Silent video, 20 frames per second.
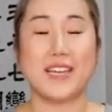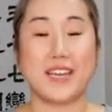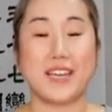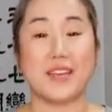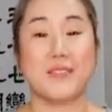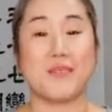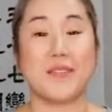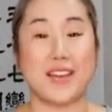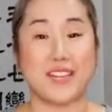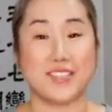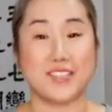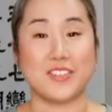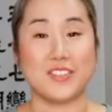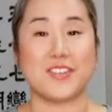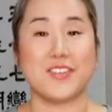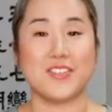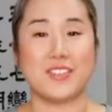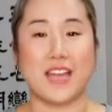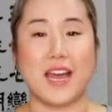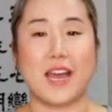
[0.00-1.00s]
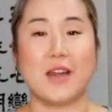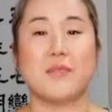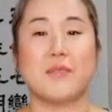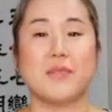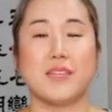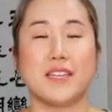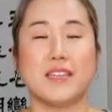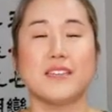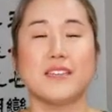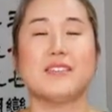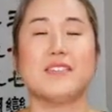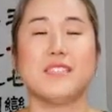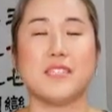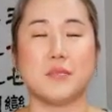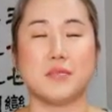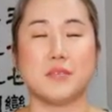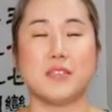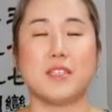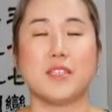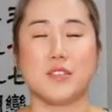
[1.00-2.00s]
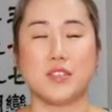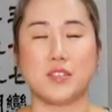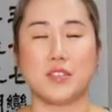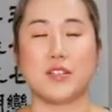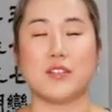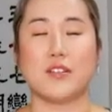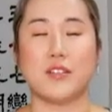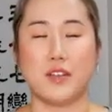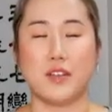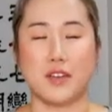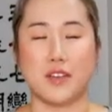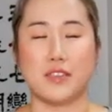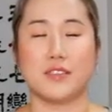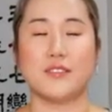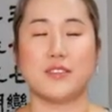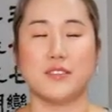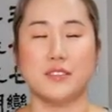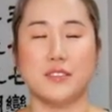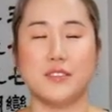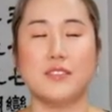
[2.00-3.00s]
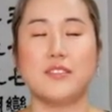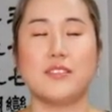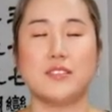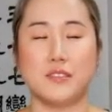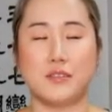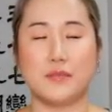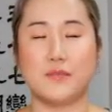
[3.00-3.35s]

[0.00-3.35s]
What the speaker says: Imagine you're tapping deeply into your lungs.